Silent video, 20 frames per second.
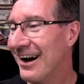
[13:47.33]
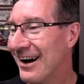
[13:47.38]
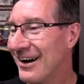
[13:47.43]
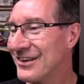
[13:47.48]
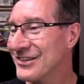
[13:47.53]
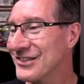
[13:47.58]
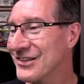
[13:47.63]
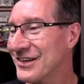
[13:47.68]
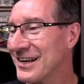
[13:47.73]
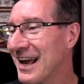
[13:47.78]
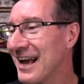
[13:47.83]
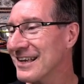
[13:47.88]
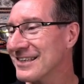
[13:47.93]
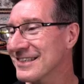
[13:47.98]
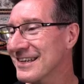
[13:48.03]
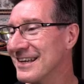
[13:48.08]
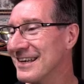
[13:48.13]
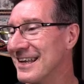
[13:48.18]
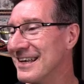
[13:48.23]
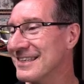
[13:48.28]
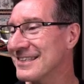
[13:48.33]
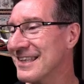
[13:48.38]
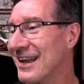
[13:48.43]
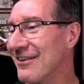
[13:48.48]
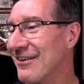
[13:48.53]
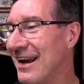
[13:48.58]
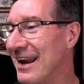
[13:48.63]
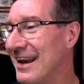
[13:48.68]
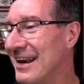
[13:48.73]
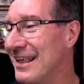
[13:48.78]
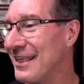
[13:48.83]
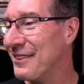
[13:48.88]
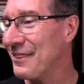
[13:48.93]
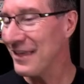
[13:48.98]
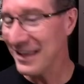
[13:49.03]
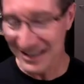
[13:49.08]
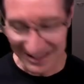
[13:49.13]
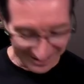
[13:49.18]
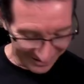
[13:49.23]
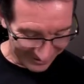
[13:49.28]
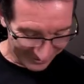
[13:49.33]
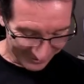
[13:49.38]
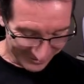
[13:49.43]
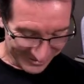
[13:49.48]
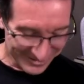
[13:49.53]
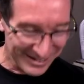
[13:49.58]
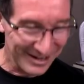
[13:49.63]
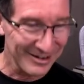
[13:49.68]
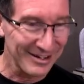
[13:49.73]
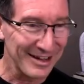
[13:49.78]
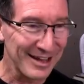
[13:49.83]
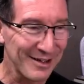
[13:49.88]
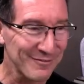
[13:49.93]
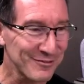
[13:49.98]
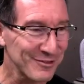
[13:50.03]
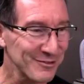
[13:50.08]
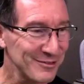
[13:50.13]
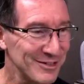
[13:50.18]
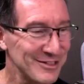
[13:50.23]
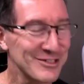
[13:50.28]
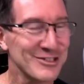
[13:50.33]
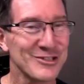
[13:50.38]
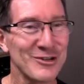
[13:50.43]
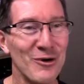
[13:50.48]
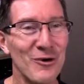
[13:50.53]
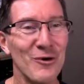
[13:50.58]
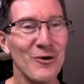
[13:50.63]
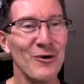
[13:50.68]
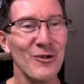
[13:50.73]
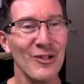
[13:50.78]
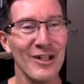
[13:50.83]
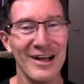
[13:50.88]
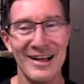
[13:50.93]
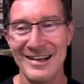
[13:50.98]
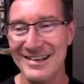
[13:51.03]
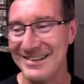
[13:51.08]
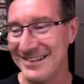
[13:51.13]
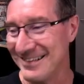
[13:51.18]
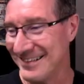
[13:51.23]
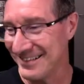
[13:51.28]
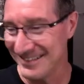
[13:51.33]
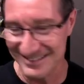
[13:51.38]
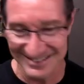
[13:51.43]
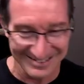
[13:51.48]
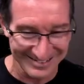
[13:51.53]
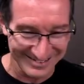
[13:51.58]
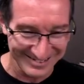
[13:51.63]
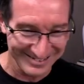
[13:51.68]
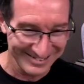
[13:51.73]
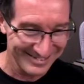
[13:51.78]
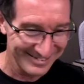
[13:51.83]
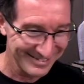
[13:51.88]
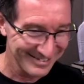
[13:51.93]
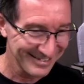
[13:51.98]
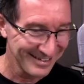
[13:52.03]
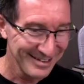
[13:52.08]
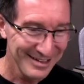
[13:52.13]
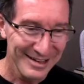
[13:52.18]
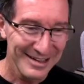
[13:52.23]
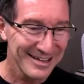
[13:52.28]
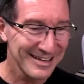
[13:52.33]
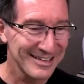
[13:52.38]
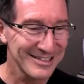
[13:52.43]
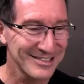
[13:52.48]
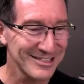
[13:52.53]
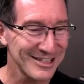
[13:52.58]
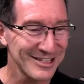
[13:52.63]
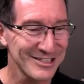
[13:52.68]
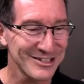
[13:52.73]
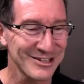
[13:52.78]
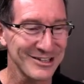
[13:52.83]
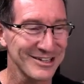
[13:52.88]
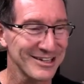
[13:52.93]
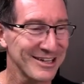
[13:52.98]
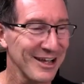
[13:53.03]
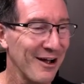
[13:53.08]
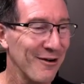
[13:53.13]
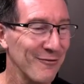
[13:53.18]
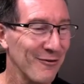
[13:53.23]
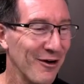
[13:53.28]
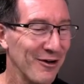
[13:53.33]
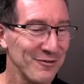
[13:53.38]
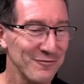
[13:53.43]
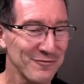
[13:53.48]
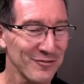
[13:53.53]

I should ask it, is there anything else that I have to install? Because this could go on